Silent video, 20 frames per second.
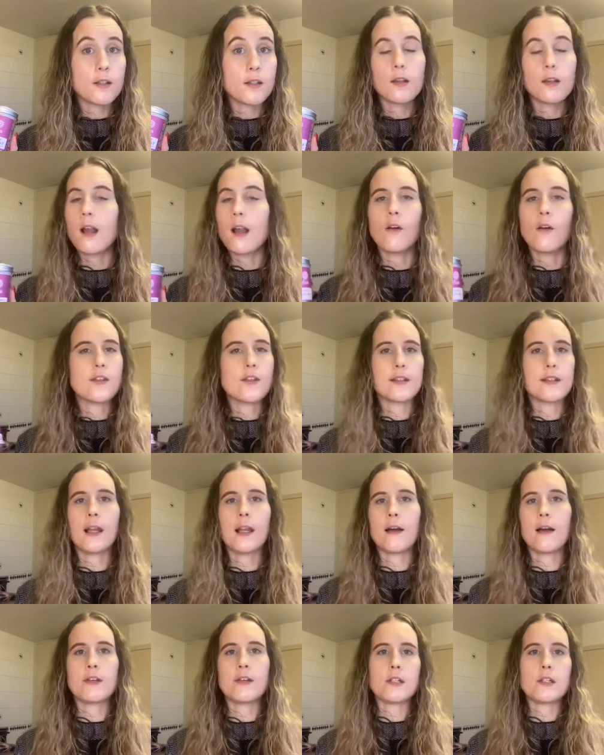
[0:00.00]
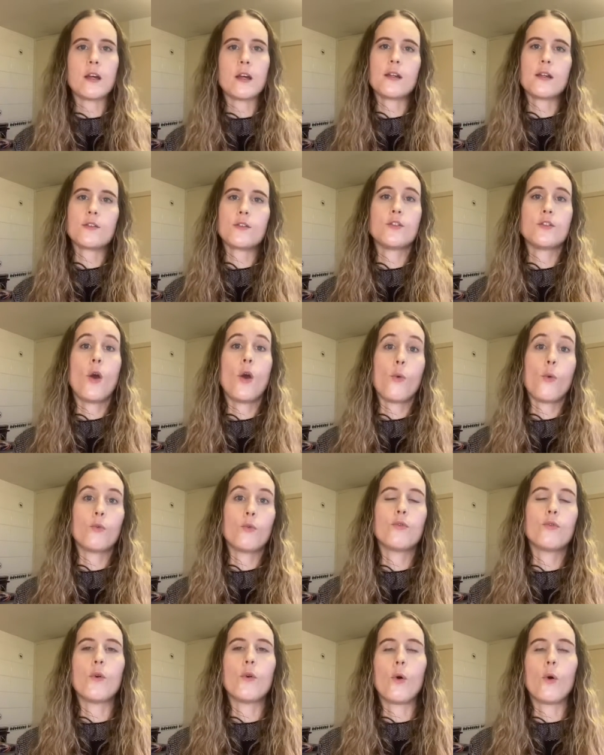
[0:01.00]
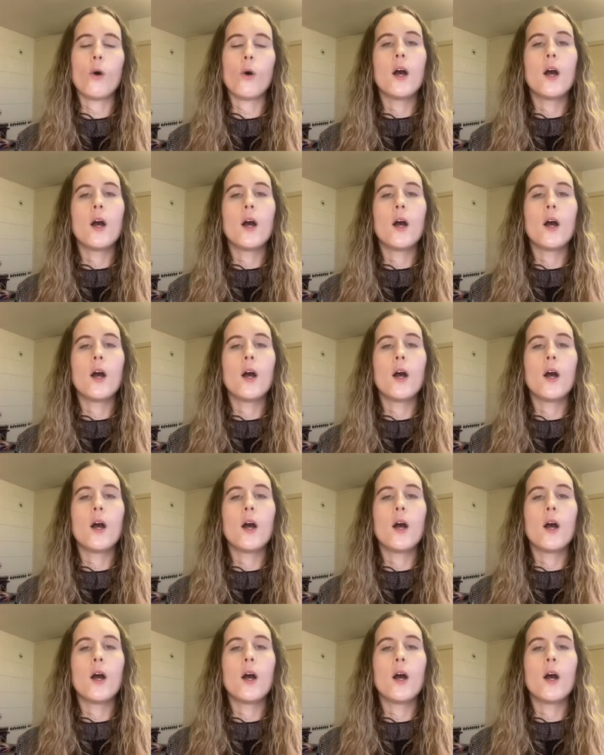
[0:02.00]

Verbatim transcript: Obviously, lavender is known for